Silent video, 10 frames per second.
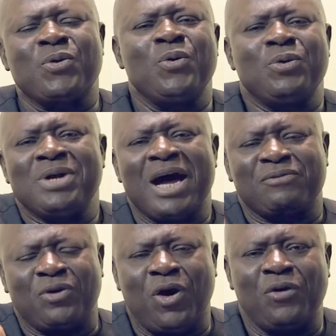could
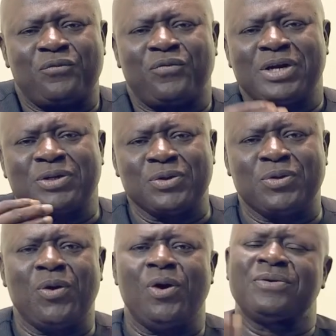have
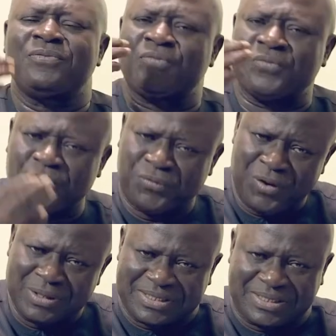offered God
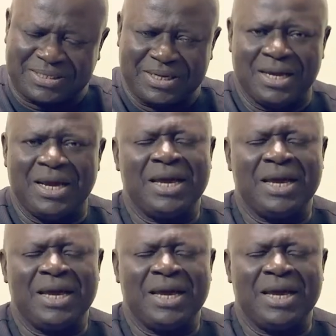first.